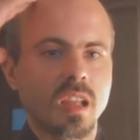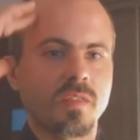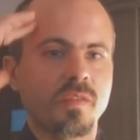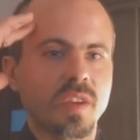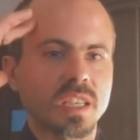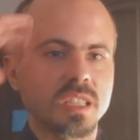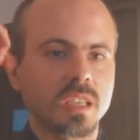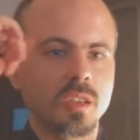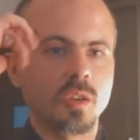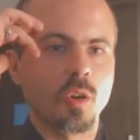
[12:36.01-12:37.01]
and
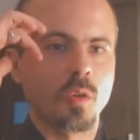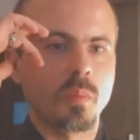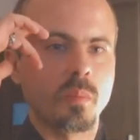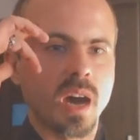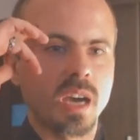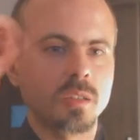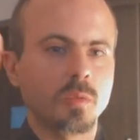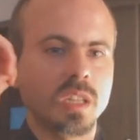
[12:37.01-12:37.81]
fixing your mind